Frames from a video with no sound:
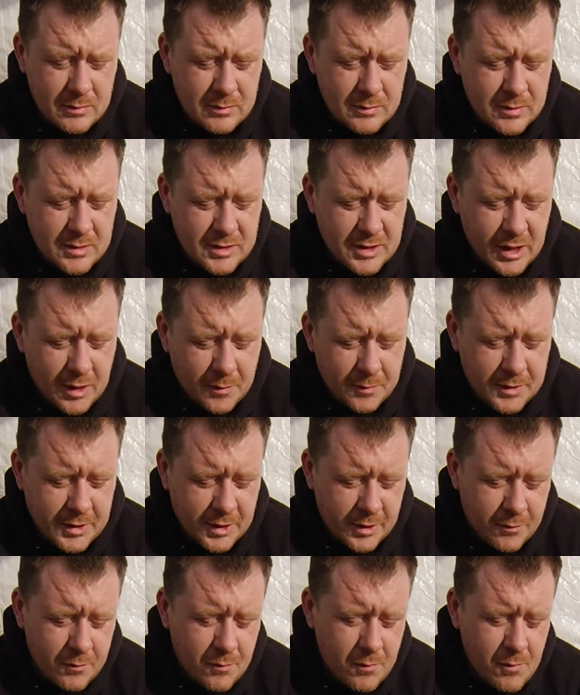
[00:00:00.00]
We'll see how we
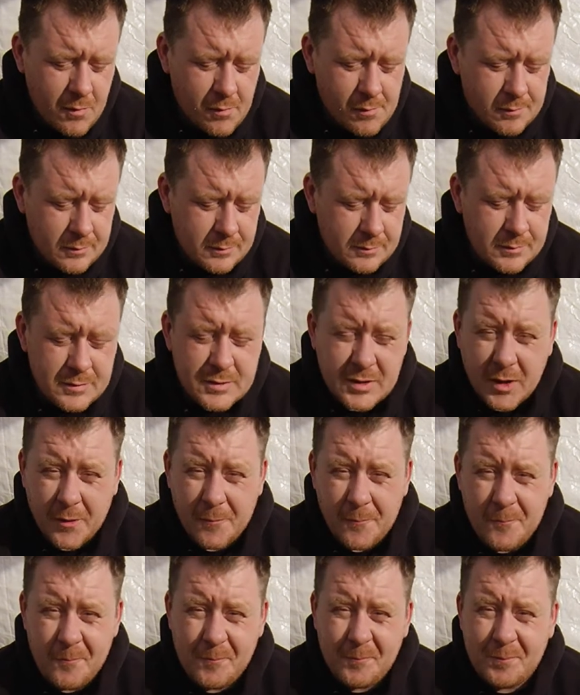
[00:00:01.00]
do. So
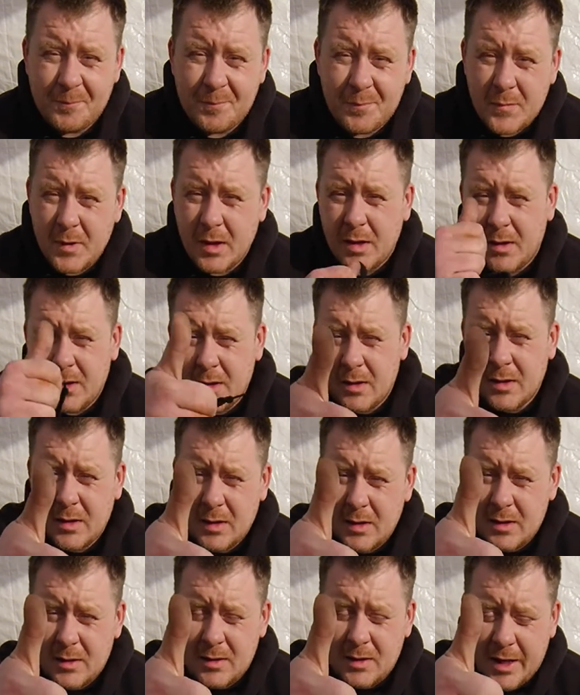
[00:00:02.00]

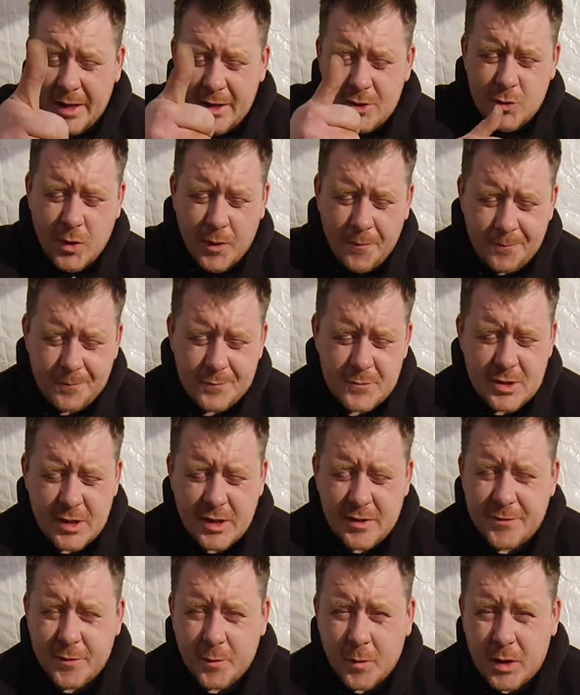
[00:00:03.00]
nice one,
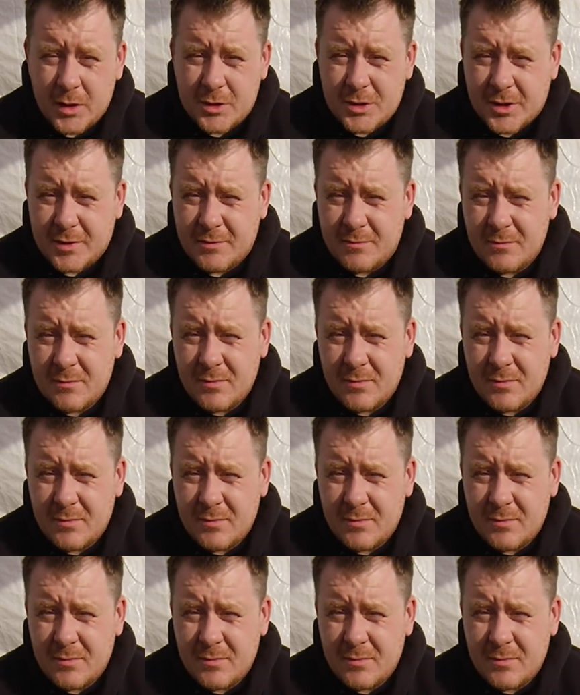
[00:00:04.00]
cheers for watching.